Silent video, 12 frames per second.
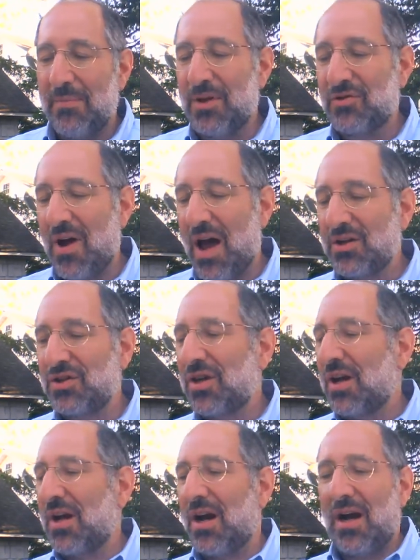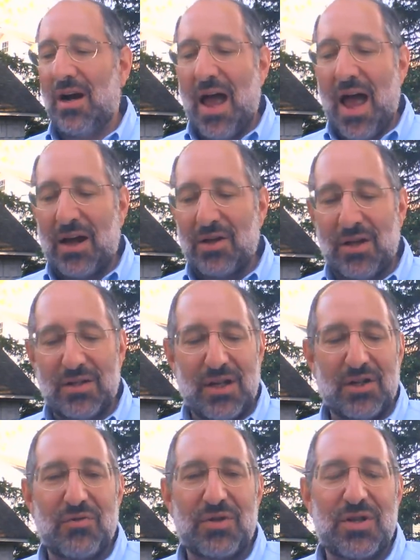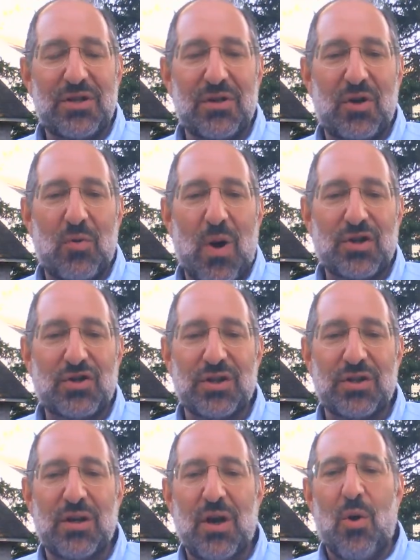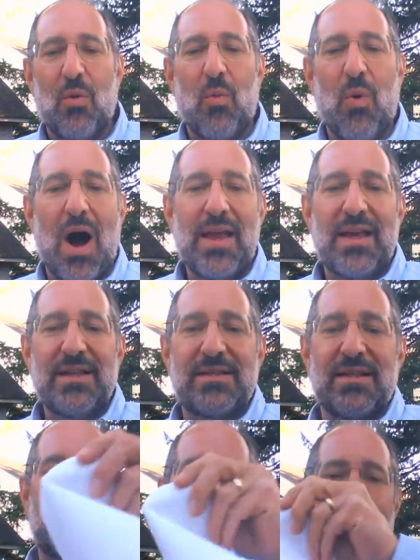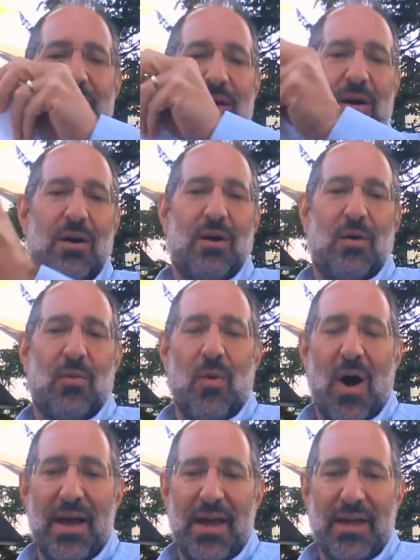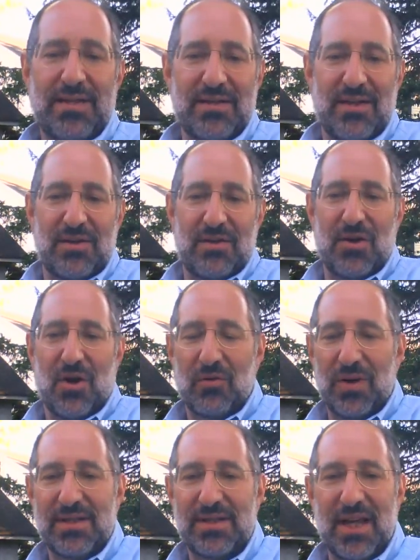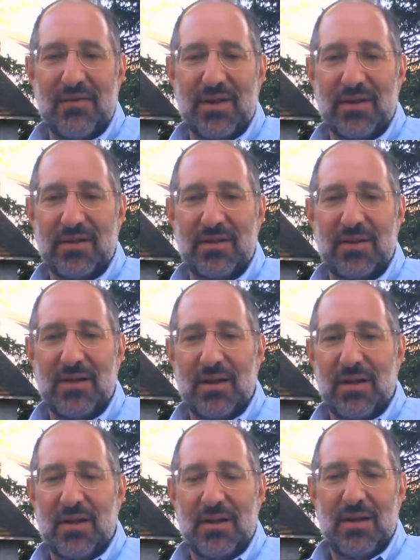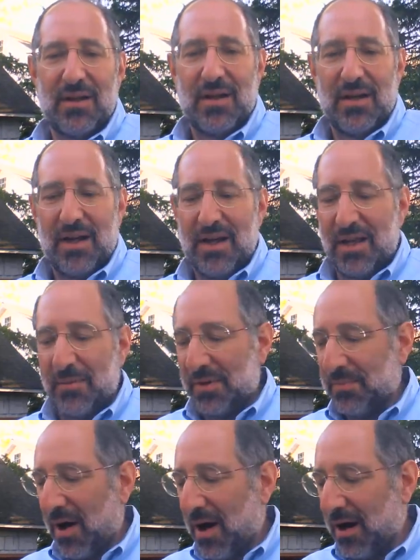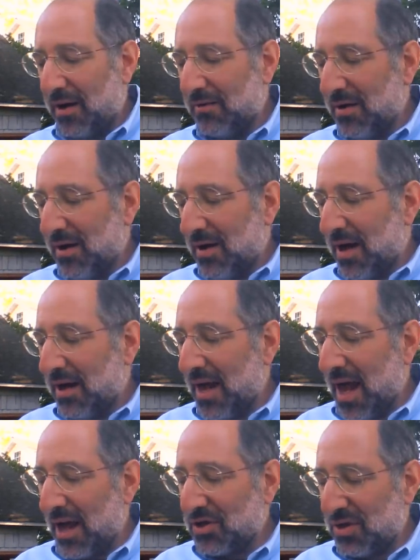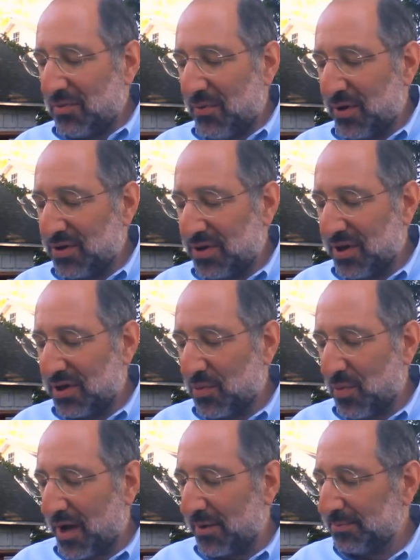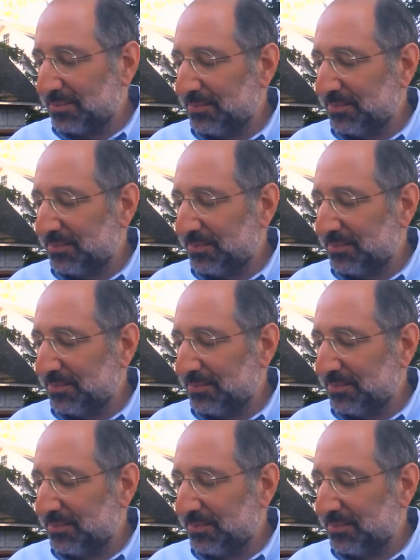The Midrash is interested in the question, why is it that the Torah is given in the Midbar, and actually puts it this way.